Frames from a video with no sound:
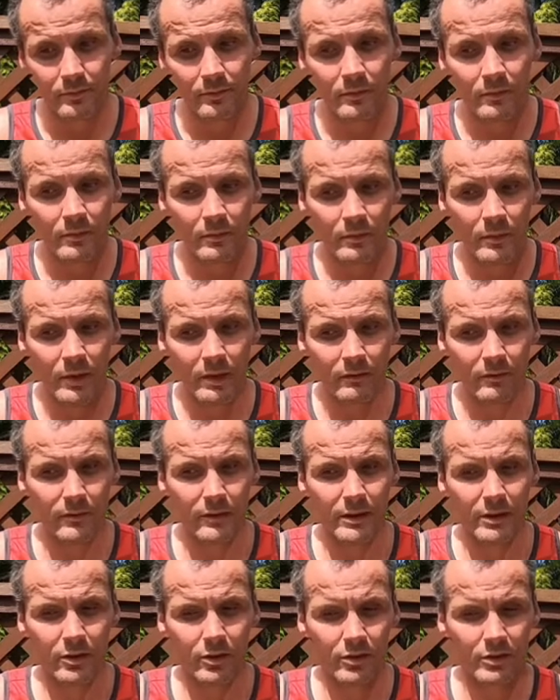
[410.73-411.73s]

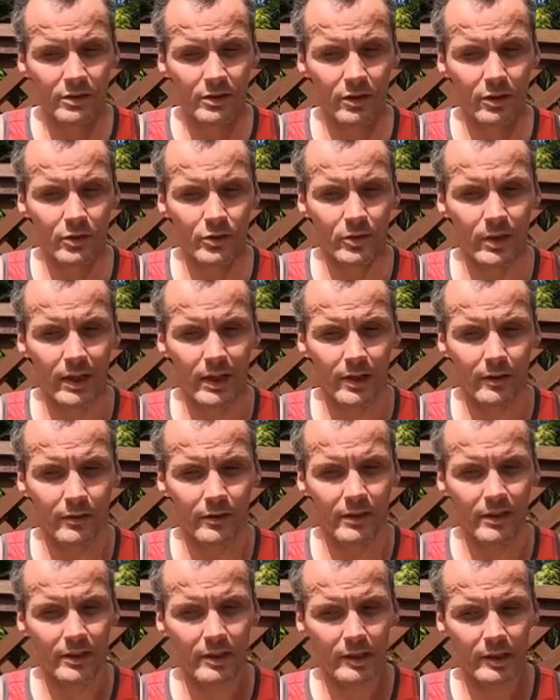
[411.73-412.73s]
videos also have
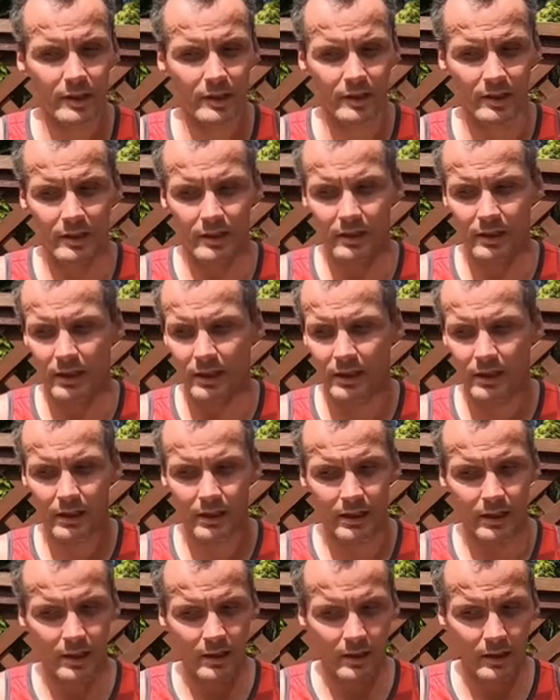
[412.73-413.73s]
the
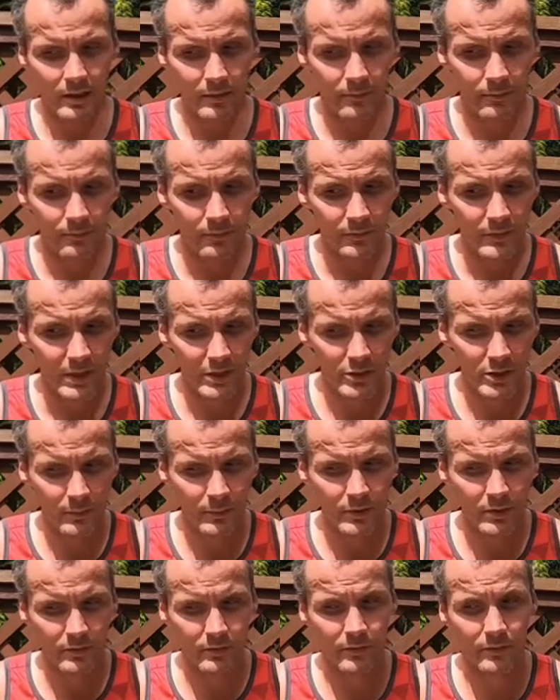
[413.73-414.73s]
uh, descriptive
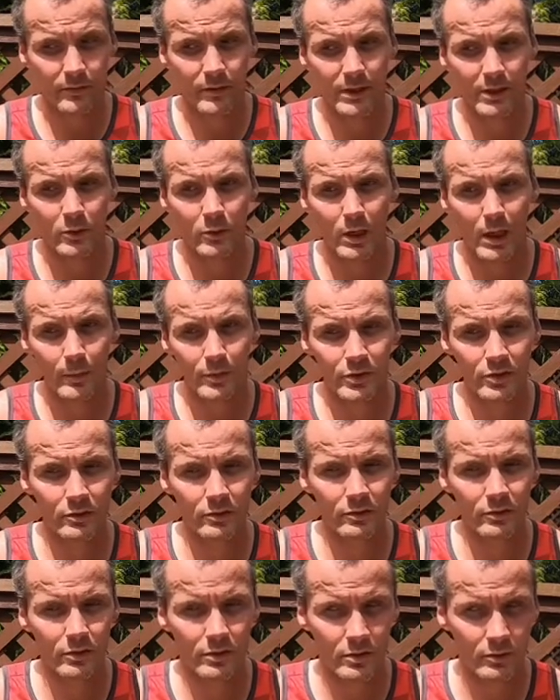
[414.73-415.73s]
video option,
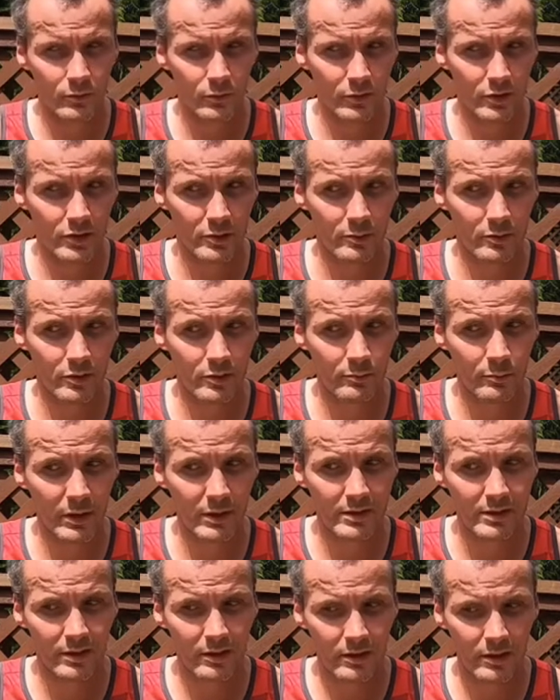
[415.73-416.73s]
which
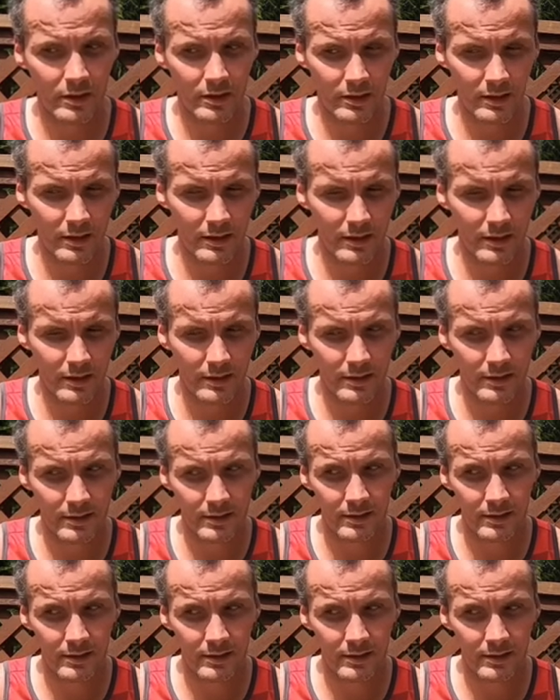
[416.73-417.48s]
basically is